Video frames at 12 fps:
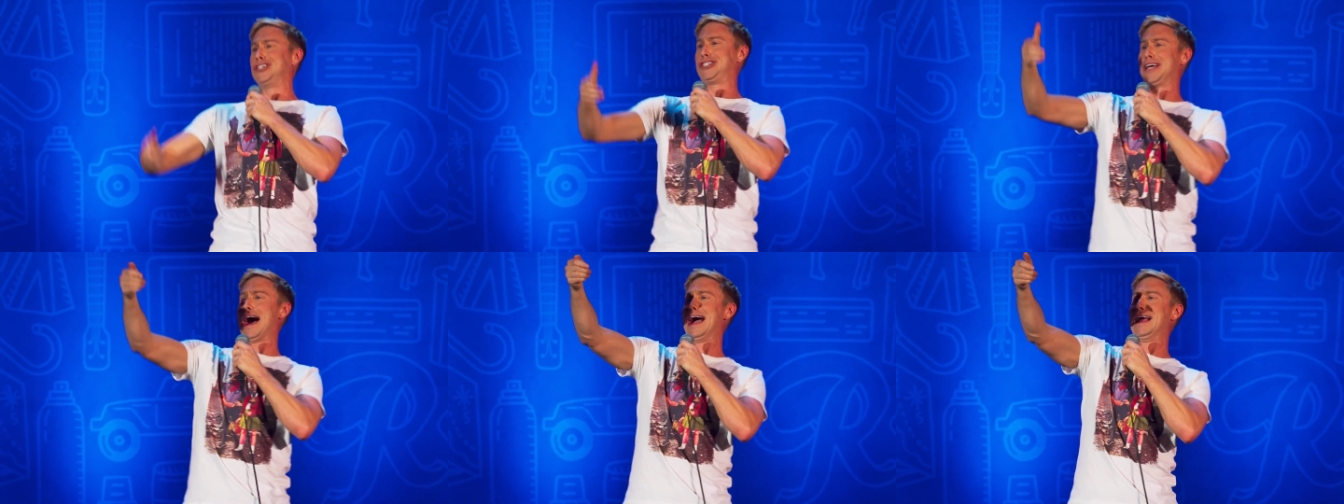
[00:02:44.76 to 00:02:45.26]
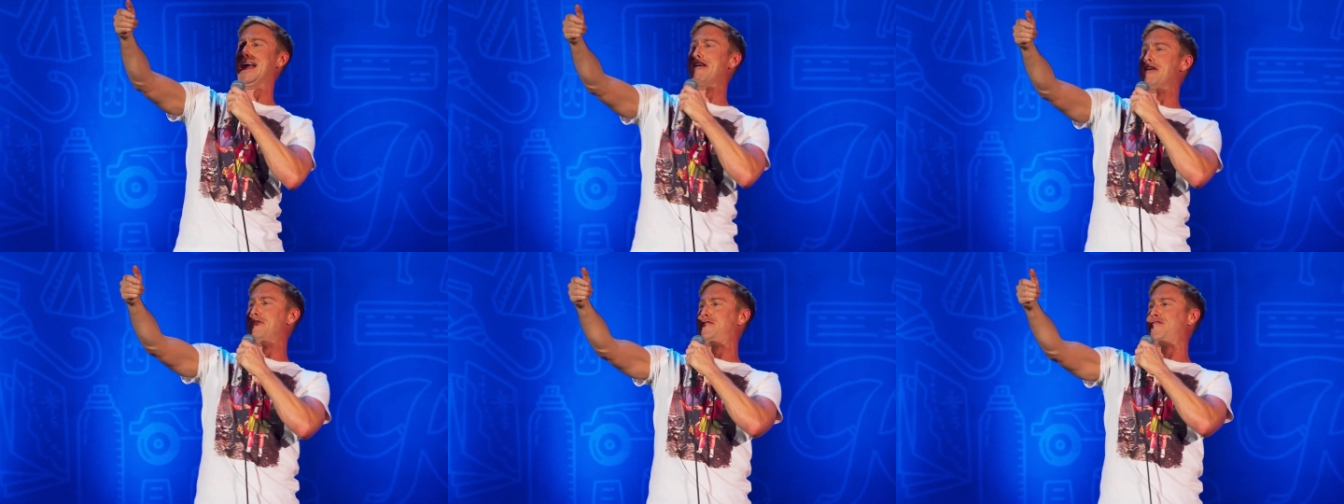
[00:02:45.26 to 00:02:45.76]
say
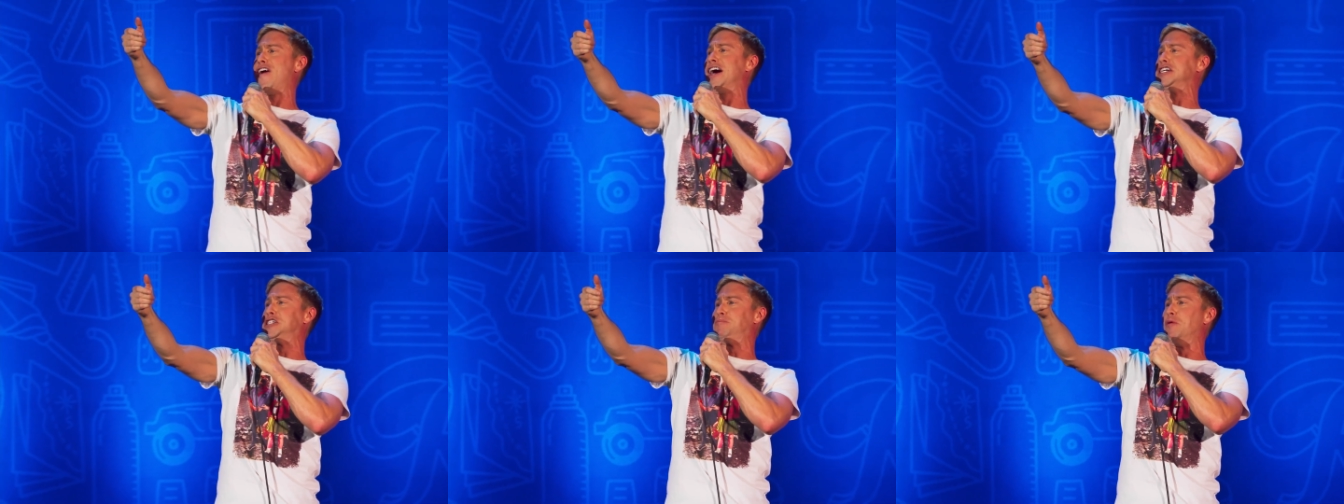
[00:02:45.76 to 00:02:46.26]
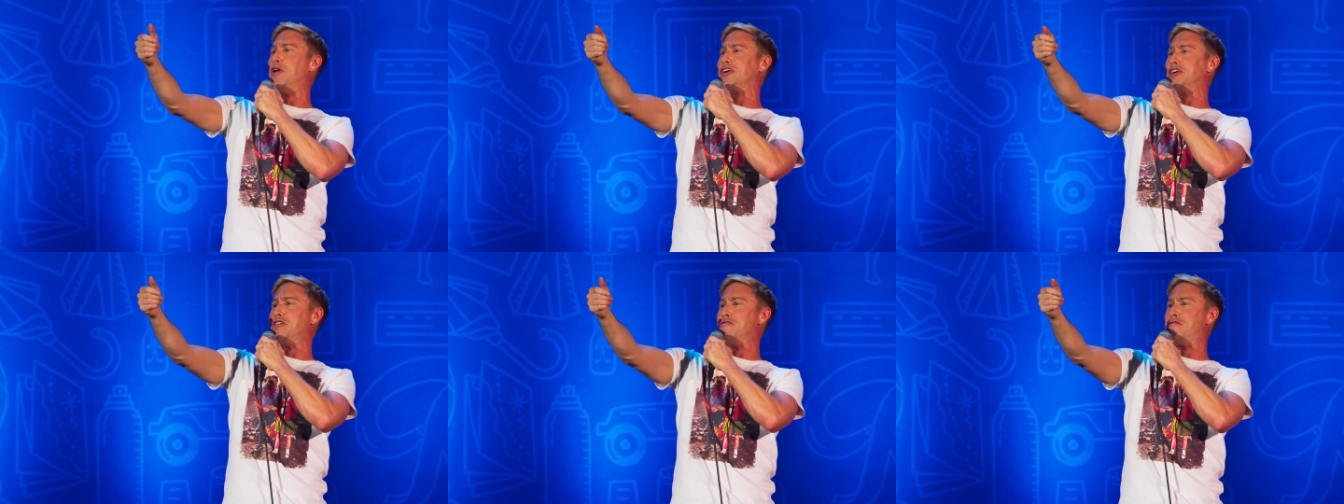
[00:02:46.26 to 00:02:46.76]
hello to
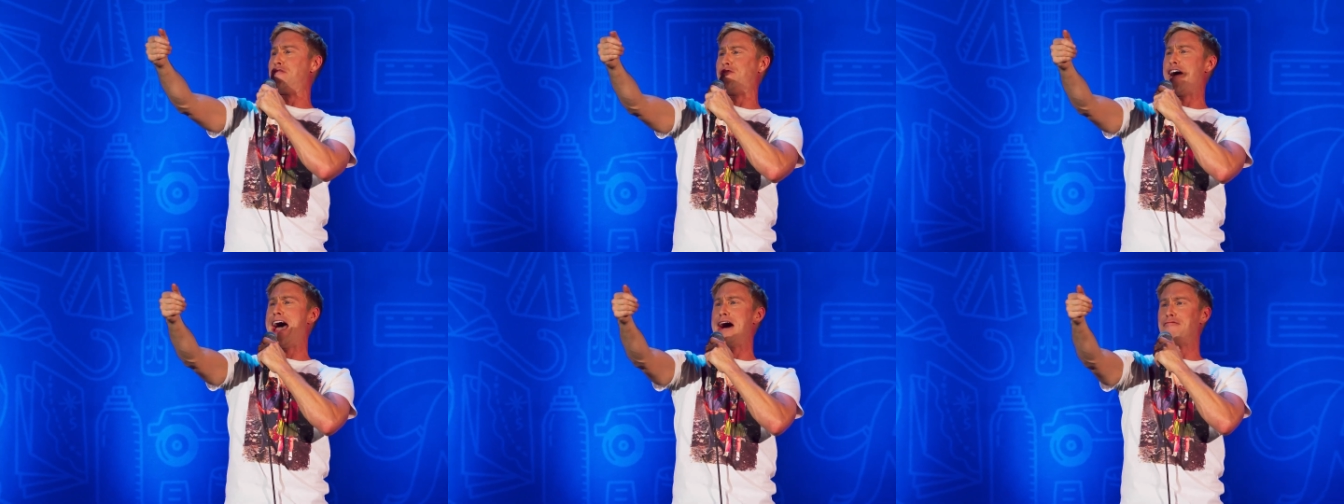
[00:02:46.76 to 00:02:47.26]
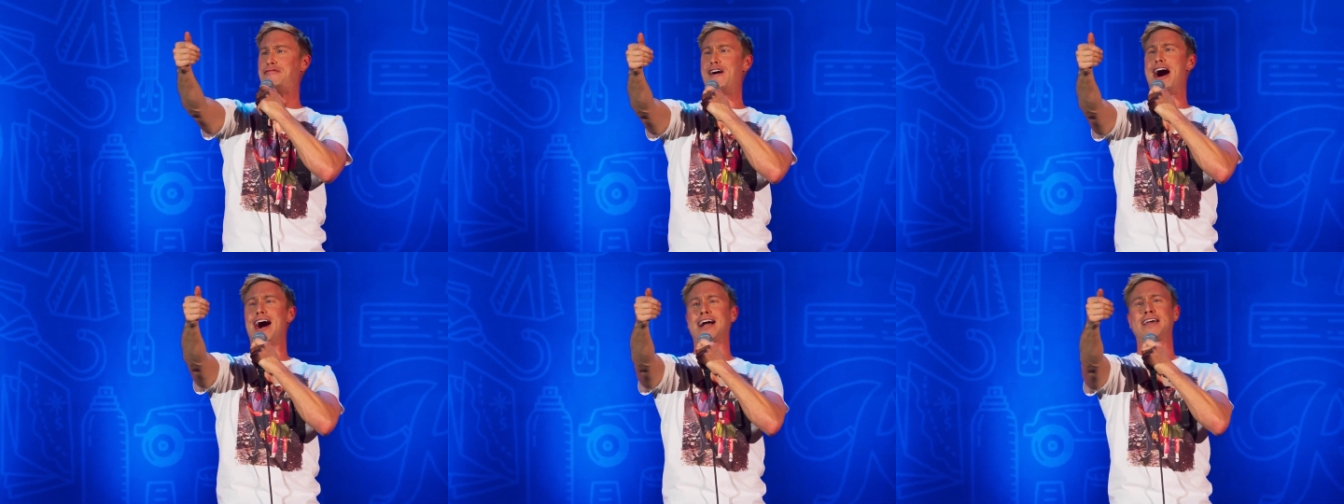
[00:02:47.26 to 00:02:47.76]
Facebook, you fat
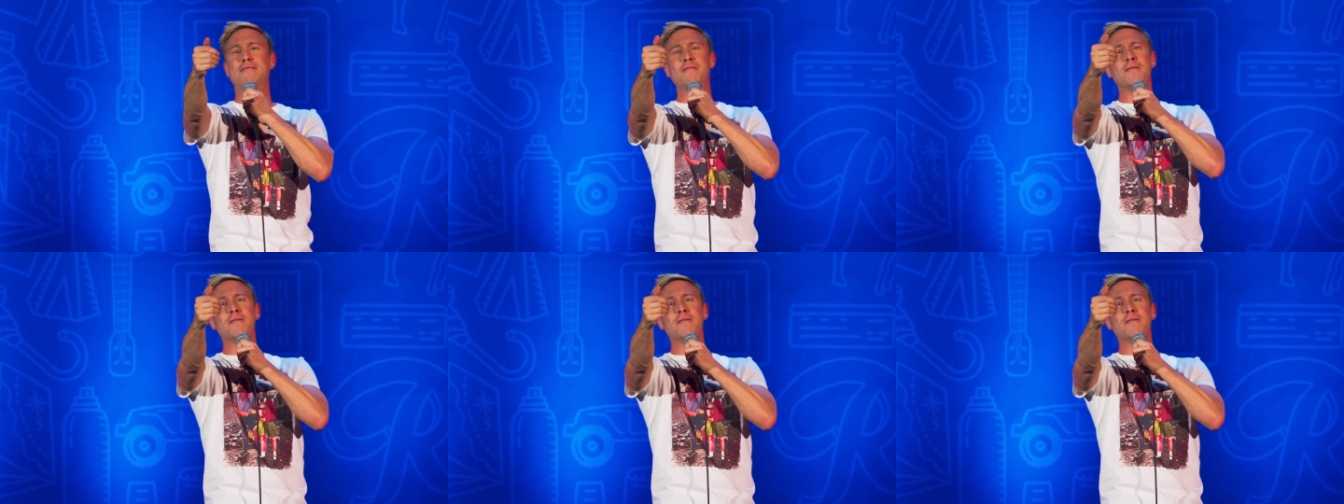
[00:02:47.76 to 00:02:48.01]
fuck.